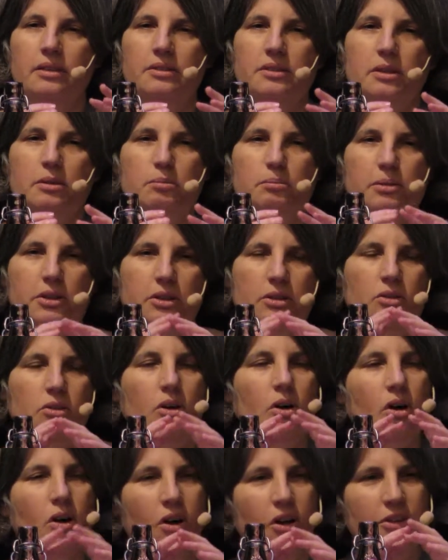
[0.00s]
is it
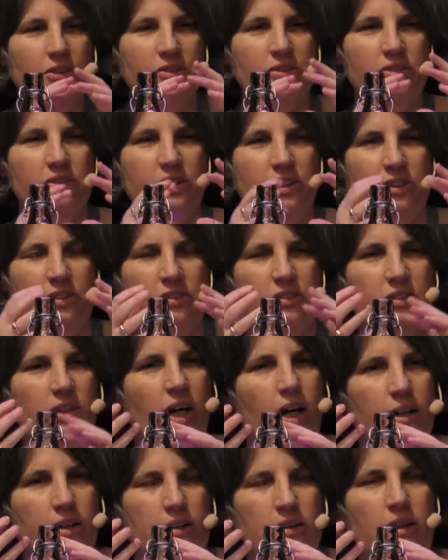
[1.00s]
because there's
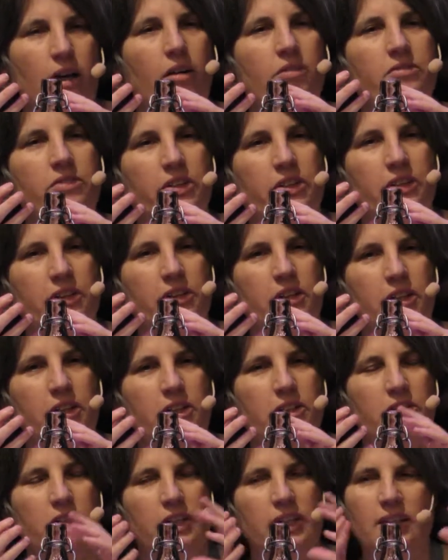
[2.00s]
not enough in the
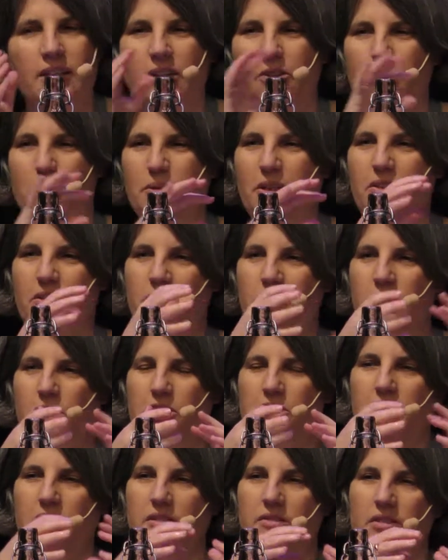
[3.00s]
country? And that would be this
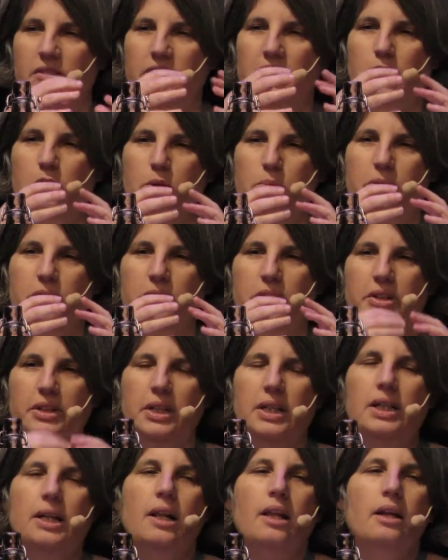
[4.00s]
notion of
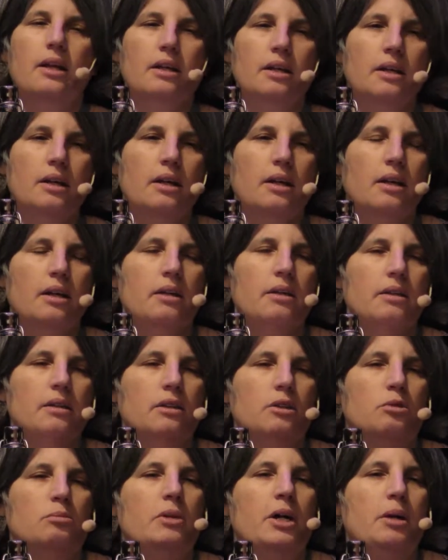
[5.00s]
availability.
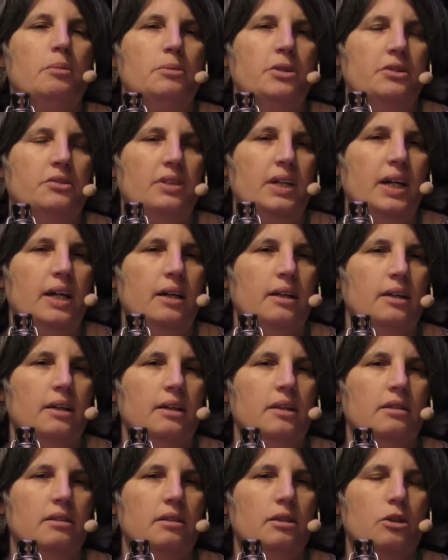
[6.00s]
You might be saying,
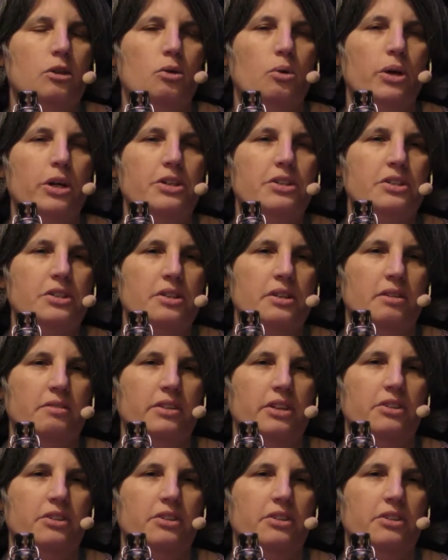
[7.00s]
is it a question